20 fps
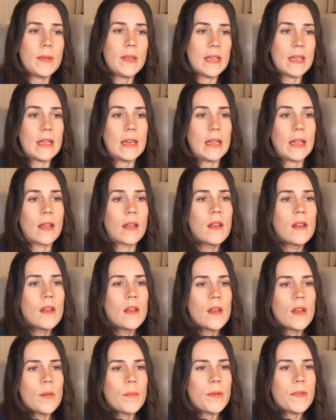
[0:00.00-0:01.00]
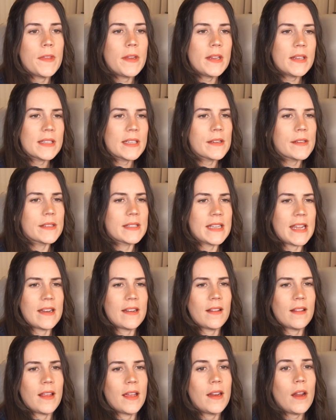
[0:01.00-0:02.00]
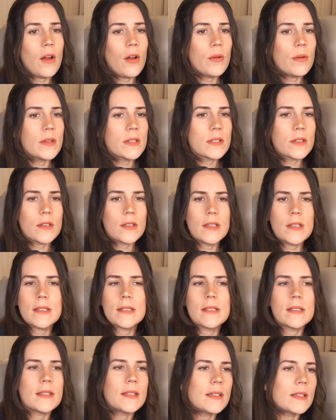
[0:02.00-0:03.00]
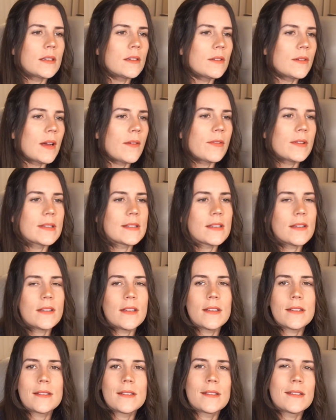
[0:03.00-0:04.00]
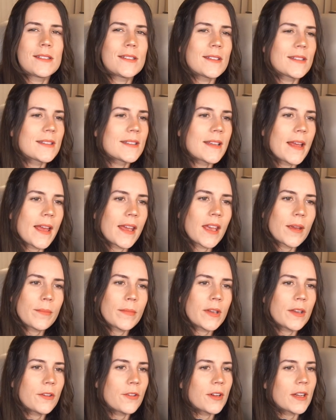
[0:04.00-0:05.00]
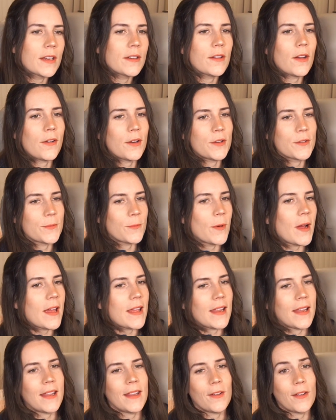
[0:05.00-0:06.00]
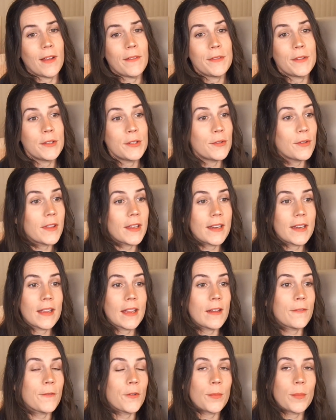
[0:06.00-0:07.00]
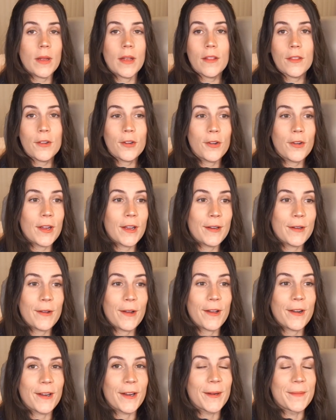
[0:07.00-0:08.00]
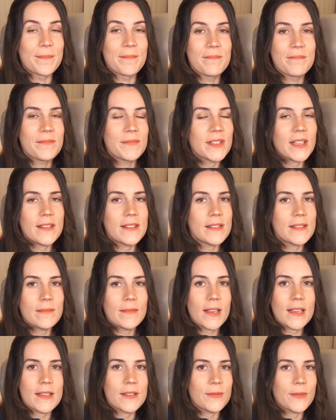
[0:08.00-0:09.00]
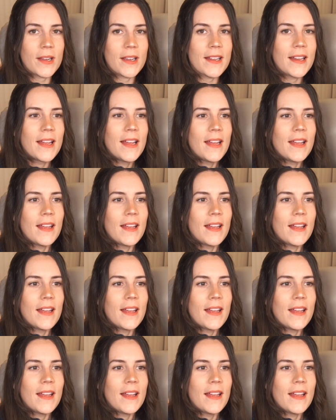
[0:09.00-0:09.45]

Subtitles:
beginning, but then he tells Dandelion, oh, it's good to see you. I haven't seen you since you sang at my granddaughter's wedding. You'll have to do that again for my other granddaughter. Sounds nice, right?